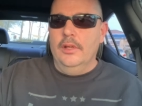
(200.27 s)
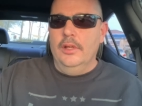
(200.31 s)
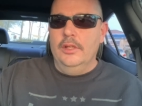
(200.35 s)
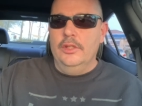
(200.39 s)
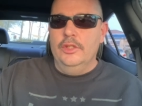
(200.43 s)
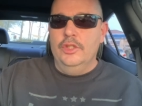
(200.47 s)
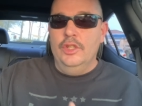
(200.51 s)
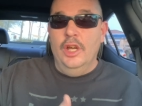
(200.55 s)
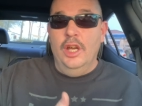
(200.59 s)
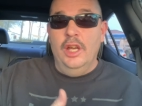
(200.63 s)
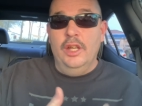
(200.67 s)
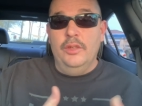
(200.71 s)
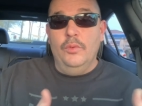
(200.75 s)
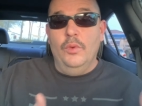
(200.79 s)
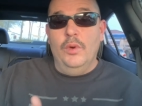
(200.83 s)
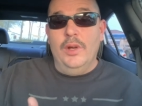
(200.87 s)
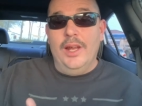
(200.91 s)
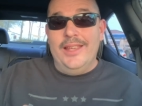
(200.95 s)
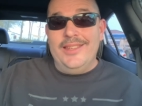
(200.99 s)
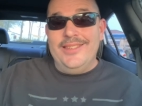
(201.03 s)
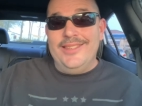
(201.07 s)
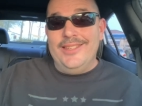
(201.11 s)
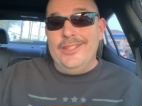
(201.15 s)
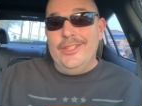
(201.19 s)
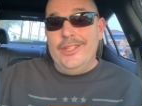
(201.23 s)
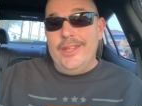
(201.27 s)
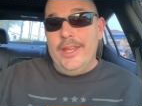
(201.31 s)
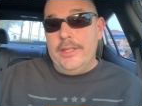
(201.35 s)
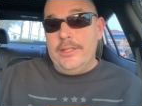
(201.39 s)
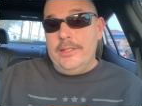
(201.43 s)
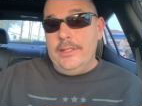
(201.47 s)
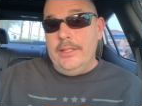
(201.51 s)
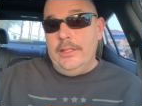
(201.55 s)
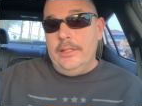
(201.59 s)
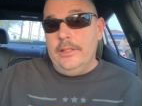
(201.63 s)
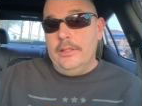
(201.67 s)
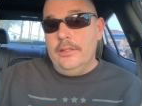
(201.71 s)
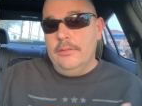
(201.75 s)
done what I
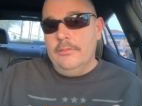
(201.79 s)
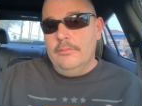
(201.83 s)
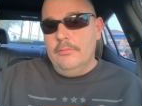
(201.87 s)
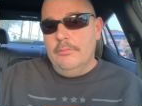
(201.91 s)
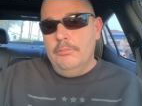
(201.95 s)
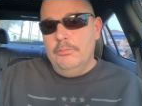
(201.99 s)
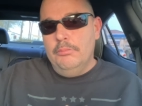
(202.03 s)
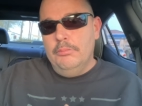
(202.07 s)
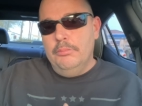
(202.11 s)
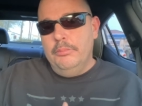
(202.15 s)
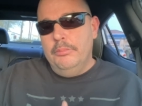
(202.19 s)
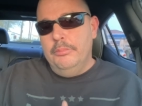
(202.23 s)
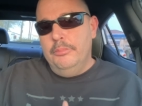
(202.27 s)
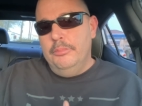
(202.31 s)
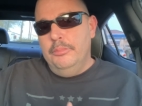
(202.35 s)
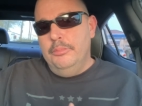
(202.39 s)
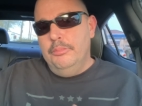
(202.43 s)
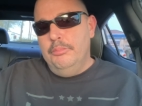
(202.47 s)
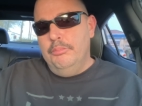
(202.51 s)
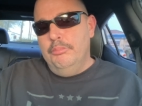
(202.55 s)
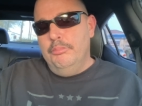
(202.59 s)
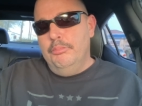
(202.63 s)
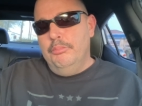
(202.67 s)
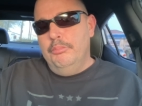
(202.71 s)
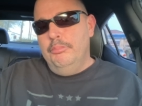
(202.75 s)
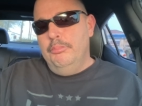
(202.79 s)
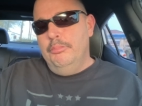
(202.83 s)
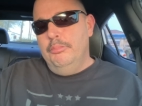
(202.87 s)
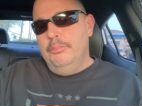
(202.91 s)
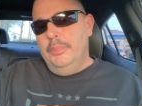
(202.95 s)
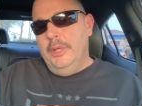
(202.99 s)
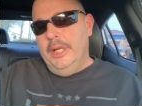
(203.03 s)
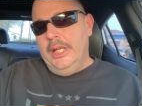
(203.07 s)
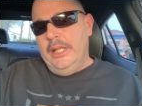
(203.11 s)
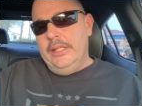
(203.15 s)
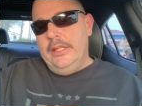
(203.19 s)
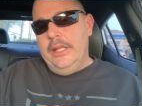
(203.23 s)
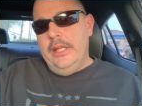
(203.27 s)
suggested.
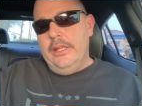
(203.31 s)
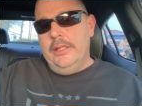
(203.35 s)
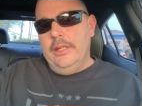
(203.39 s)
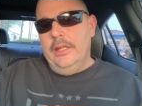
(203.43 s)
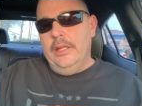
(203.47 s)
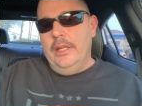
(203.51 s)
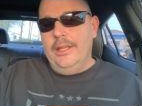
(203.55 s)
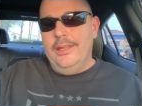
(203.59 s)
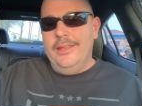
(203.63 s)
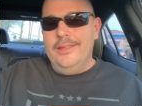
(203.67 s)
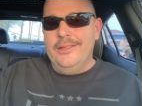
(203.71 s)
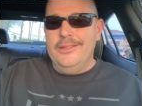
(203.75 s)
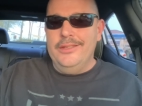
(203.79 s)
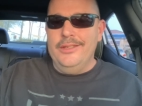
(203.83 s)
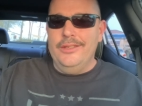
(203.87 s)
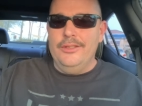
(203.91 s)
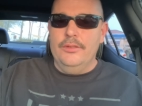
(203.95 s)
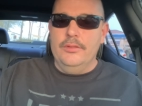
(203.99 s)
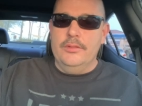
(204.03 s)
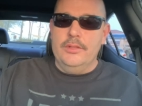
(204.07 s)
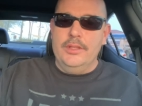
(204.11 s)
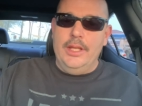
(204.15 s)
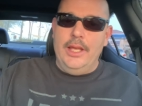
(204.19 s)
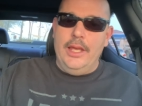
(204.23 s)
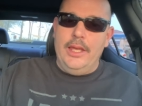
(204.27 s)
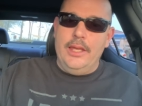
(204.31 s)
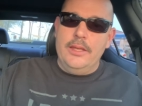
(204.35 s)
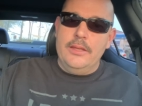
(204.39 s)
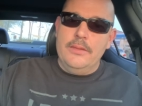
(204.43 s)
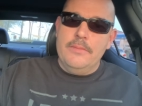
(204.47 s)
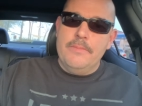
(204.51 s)
But he didn't, and he continued today.